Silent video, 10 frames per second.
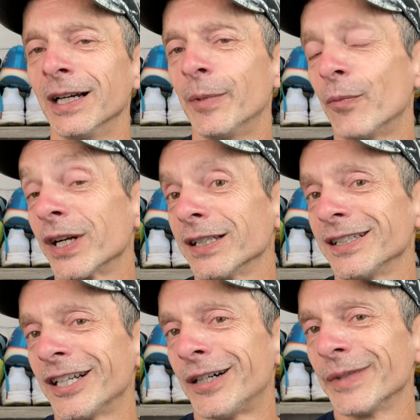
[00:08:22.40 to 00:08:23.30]
But what it
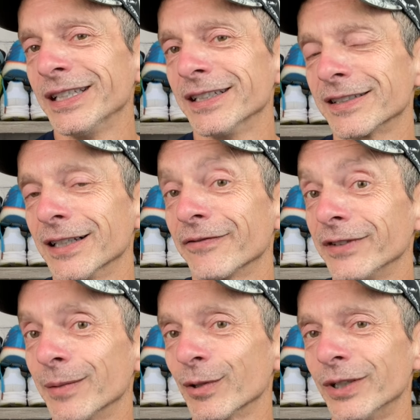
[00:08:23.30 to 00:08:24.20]
did tell me is that
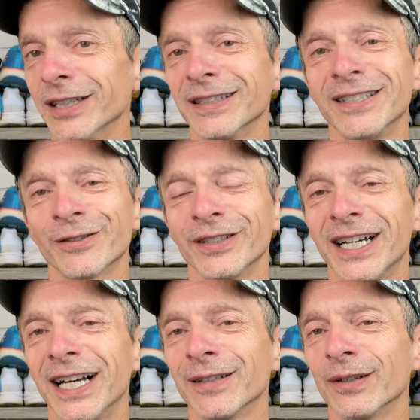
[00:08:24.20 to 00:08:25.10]
number one, these are
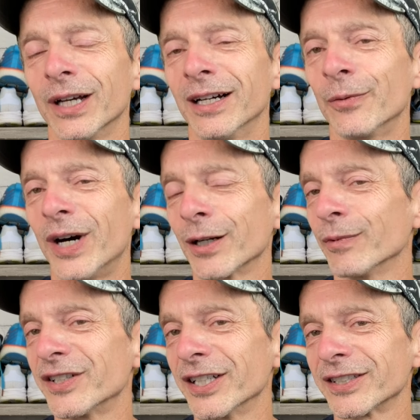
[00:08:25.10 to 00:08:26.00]
not uh, water
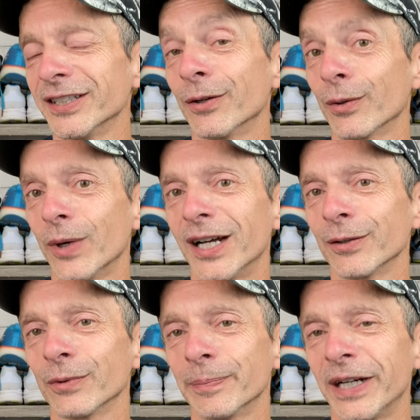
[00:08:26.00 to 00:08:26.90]
resistant or
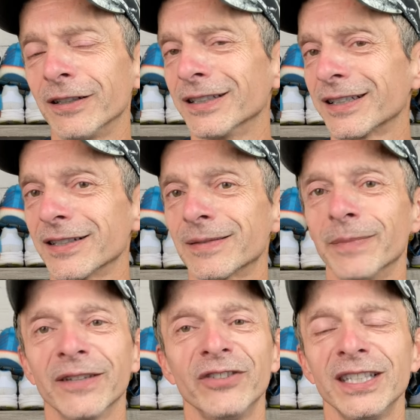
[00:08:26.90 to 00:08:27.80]
water repellent because
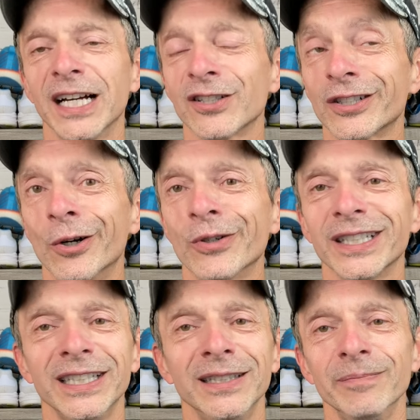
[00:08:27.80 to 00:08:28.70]
my feet got
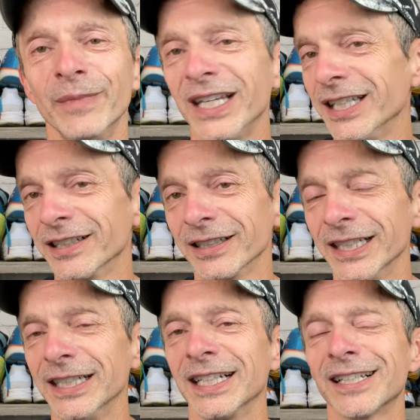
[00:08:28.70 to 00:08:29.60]
soaked
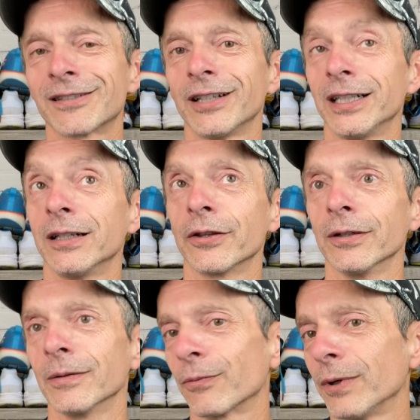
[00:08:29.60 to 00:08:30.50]
immediately, and I still had
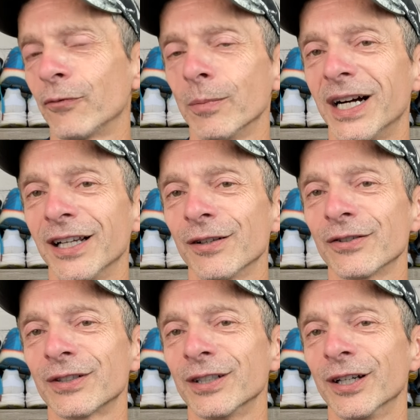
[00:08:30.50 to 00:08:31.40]
another three four
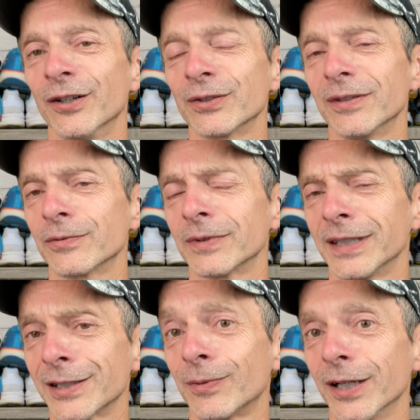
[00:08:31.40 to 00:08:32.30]
miles to go. So
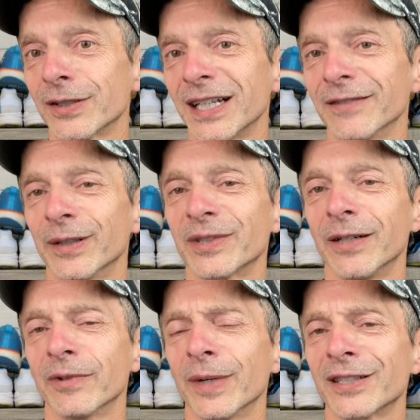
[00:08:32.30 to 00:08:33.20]
that's why I was kind of
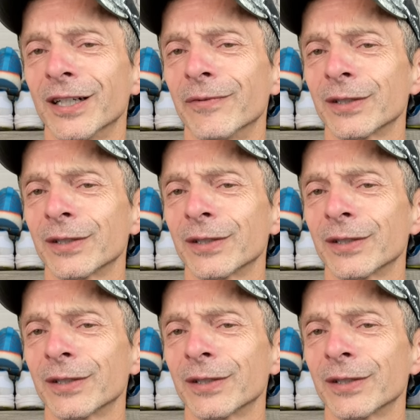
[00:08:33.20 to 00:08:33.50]
upset with myself.